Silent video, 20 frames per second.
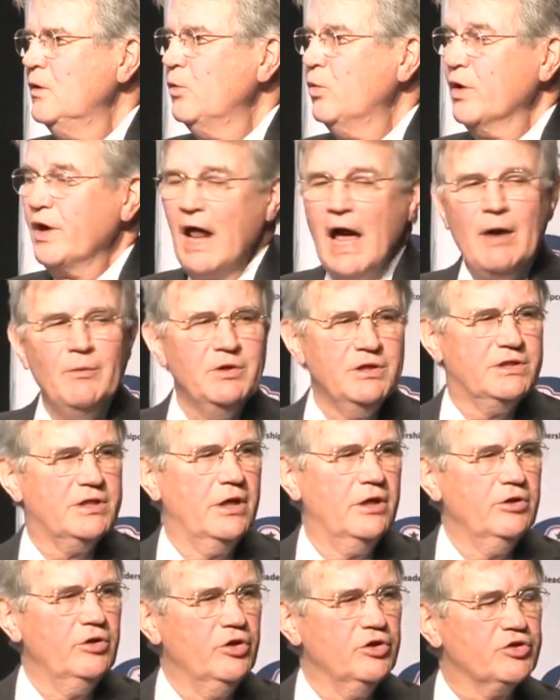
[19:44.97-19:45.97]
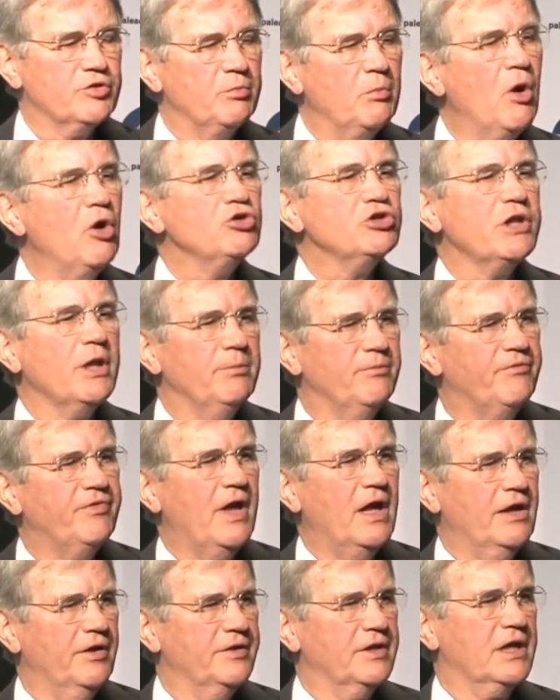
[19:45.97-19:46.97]
What I would tell you is most of them
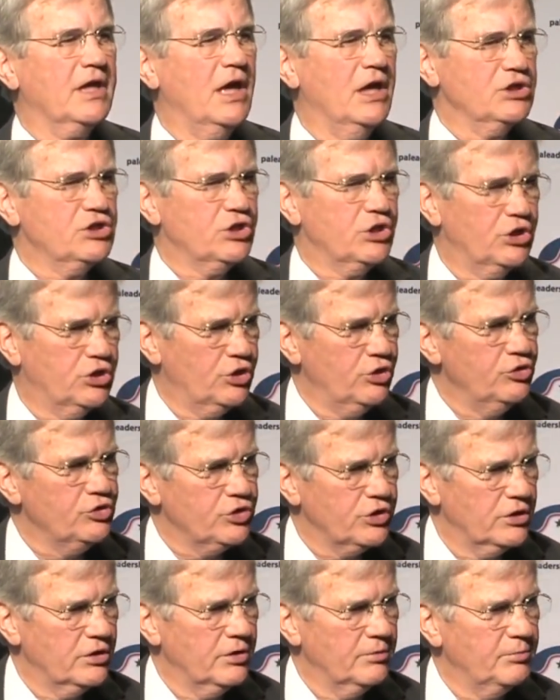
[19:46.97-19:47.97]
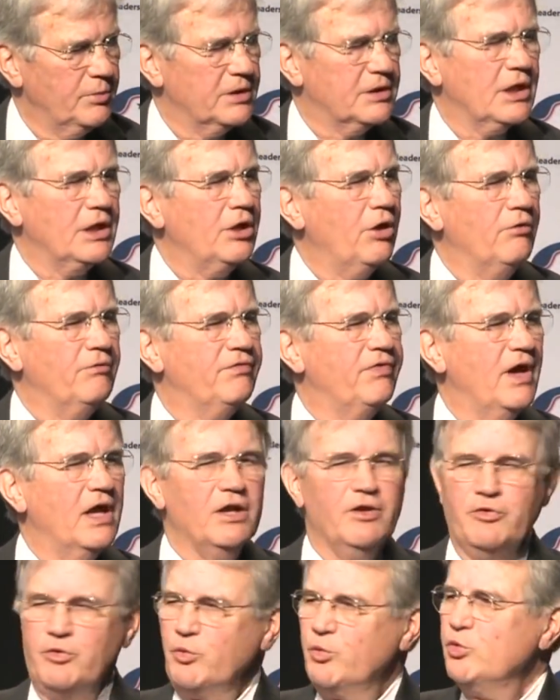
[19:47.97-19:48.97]
follow the Constitution, but they don't
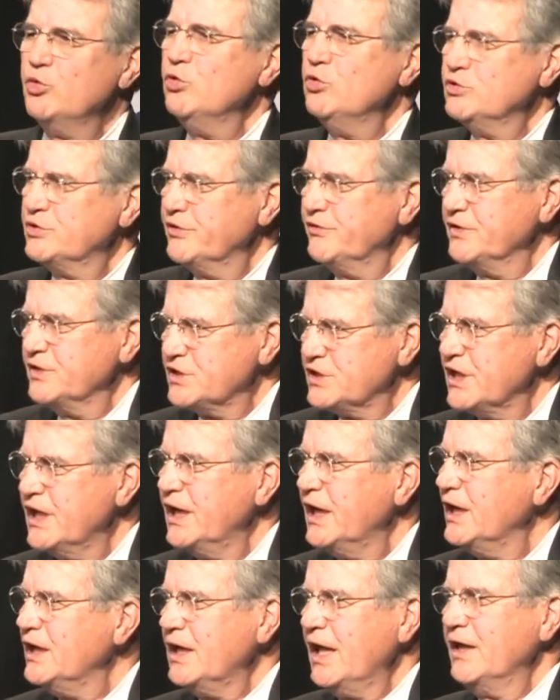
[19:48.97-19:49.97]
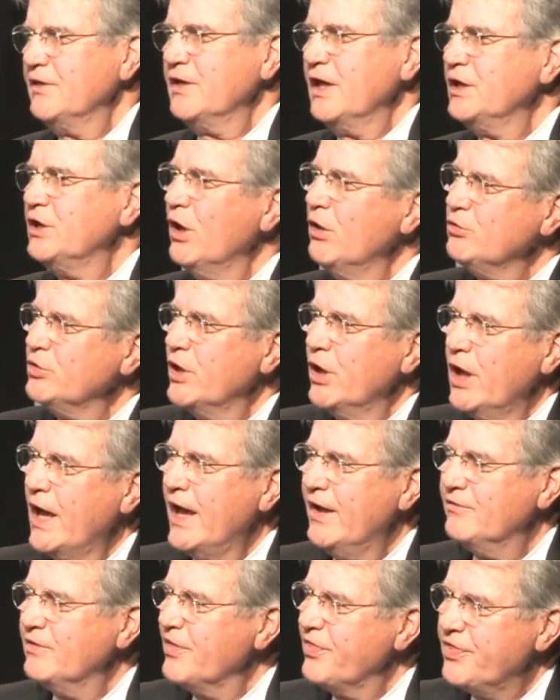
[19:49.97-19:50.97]
follow the rules of the Senate, and they don't
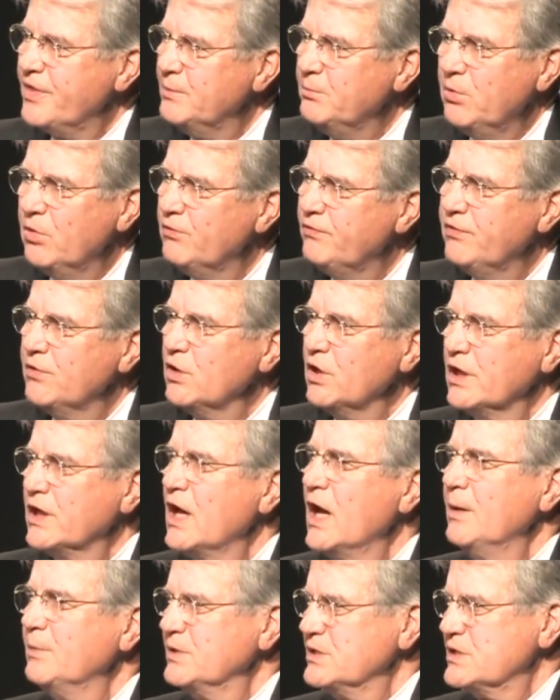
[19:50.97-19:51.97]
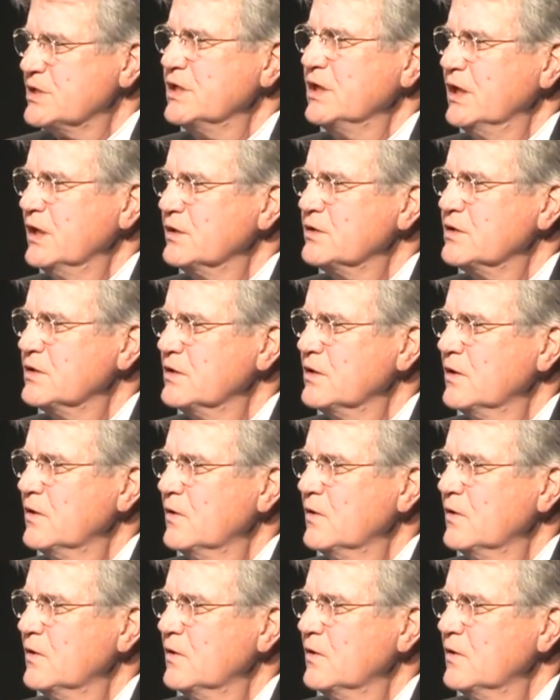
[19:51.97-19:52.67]
have a thimble full of common sense.